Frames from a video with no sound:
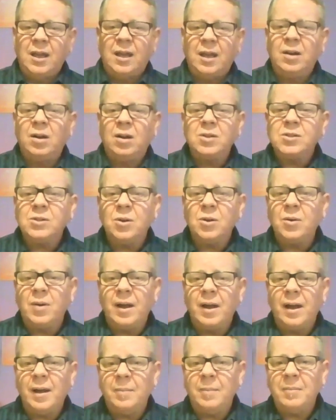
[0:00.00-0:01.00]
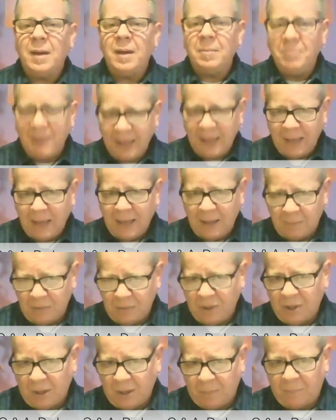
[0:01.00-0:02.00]
and also a
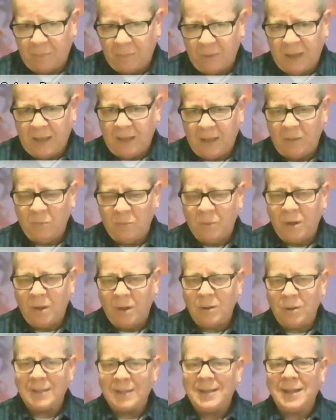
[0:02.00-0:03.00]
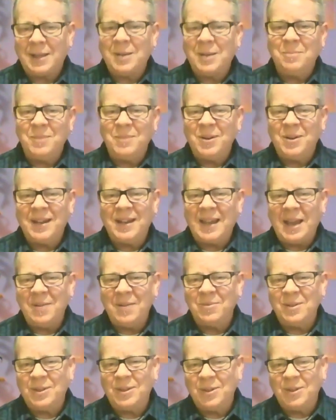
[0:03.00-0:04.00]
mediumship reading where you get to
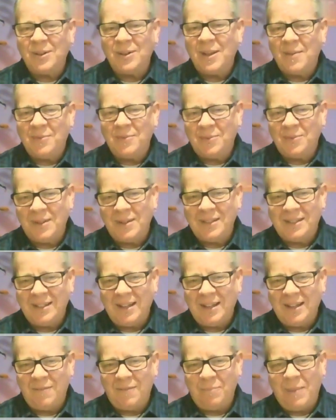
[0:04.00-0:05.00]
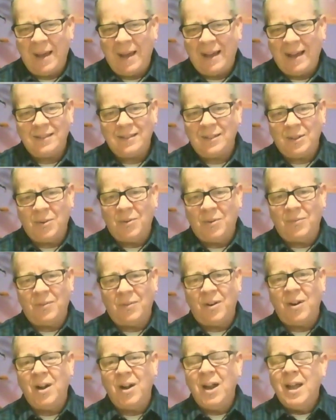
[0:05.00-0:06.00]
communicate with your loved ones that have passed
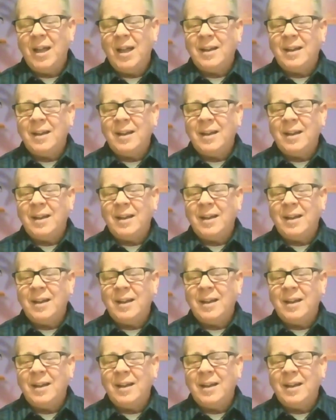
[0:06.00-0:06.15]
over.